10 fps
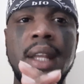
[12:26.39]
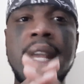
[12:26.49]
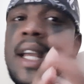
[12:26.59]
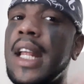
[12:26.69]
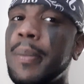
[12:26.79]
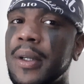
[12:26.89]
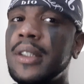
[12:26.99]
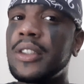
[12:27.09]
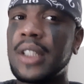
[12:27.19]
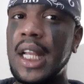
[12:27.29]
and they put a
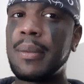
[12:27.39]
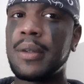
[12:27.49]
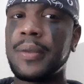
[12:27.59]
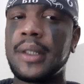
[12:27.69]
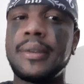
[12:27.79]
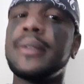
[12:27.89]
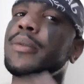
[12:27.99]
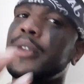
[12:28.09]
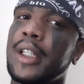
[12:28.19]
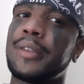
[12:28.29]
disclaimer in front of
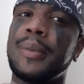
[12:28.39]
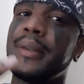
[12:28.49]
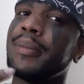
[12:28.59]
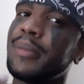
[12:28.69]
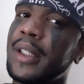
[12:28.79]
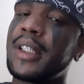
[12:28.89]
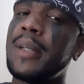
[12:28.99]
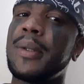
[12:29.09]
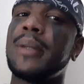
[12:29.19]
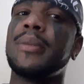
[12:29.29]
it, trust me, they're
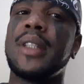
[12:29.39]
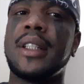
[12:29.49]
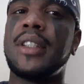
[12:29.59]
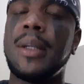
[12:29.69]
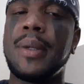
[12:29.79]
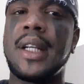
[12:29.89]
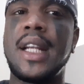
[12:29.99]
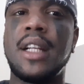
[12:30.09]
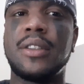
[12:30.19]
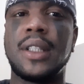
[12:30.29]
keeping their
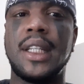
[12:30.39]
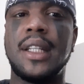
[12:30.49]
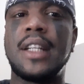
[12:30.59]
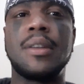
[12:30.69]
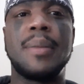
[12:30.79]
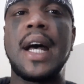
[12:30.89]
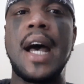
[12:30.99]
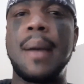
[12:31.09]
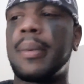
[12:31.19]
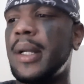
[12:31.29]
hands clean. That's about
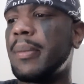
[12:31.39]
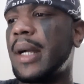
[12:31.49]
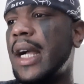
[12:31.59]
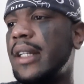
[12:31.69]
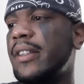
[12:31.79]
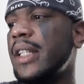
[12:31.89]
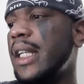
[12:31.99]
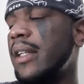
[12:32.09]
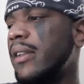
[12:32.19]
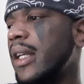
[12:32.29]
operating behind the
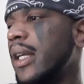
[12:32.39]
scenes.